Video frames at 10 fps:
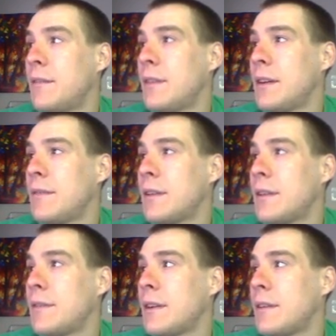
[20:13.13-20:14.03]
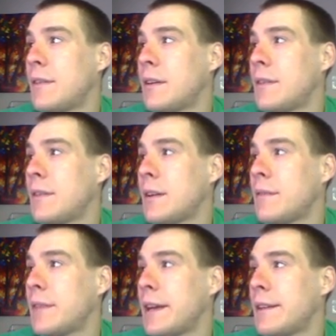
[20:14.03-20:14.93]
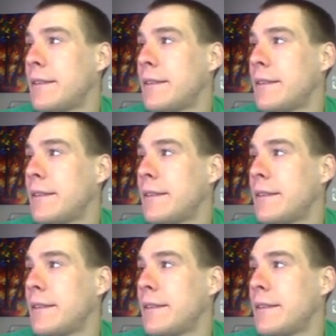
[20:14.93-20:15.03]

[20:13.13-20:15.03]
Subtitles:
Very, very, very, very, very flat.